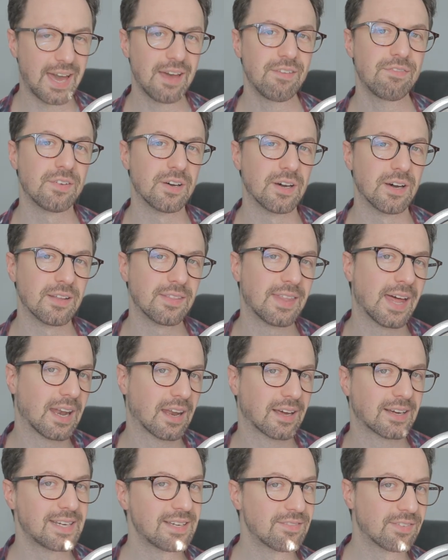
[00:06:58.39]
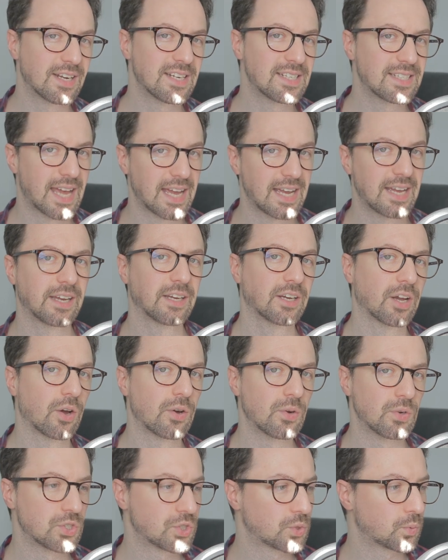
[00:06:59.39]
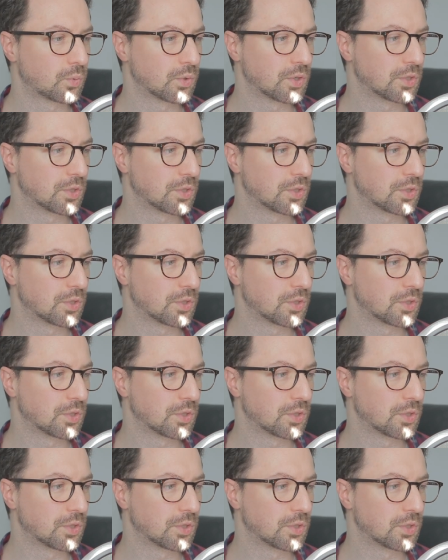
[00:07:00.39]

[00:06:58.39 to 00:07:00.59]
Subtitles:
effort that like even a dating coach